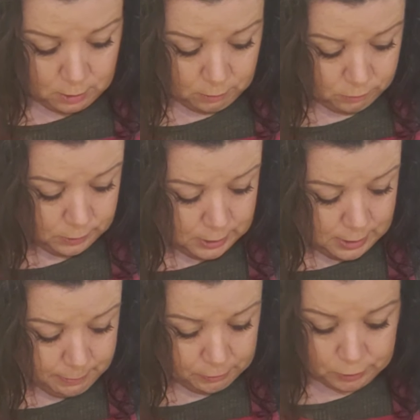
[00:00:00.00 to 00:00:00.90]
There's really
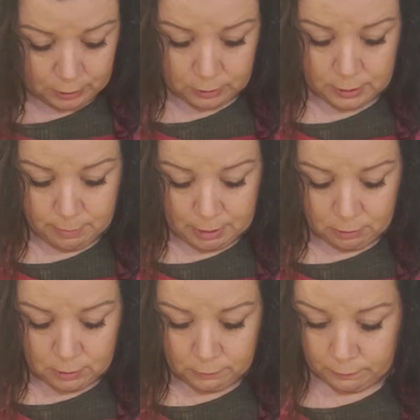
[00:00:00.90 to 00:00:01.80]
not much healthy
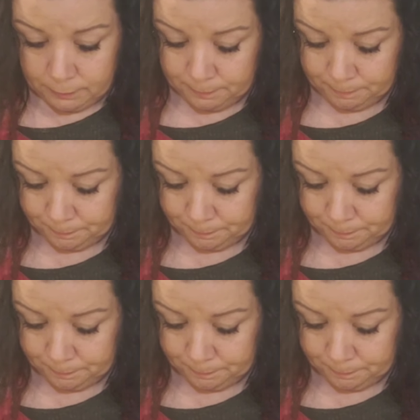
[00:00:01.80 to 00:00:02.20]
about this.